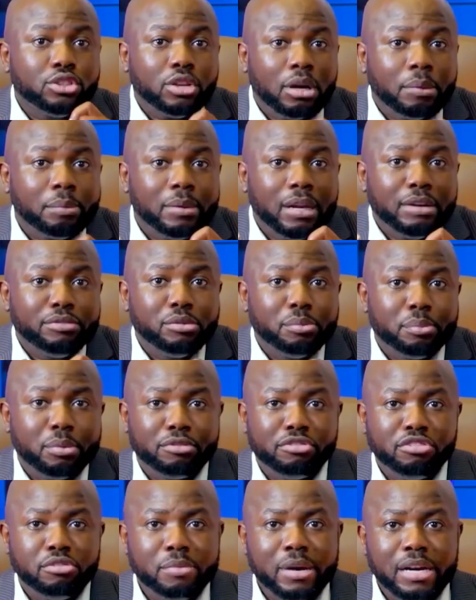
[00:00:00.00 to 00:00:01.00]
top level
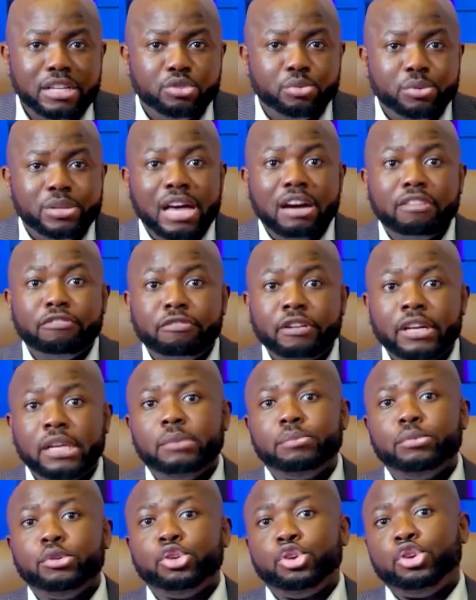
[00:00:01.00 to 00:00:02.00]
performance with the
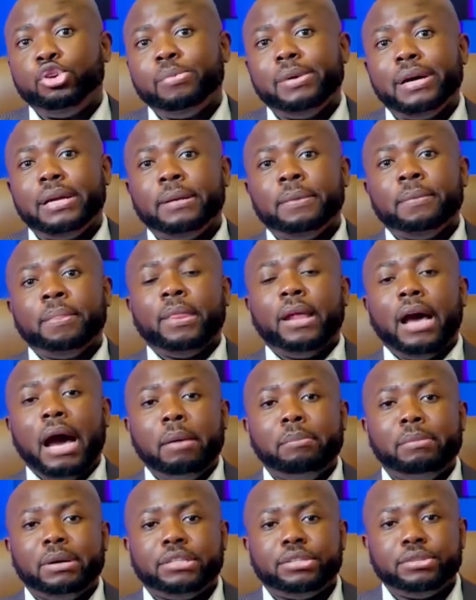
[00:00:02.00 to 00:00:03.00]
available human
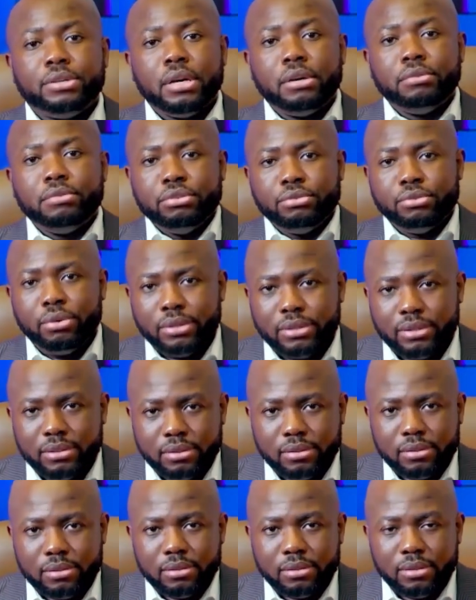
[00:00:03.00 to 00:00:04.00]
and material
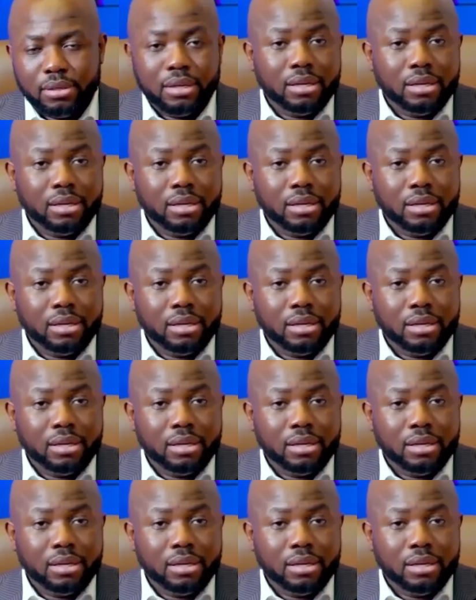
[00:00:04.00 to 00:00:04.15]
resources.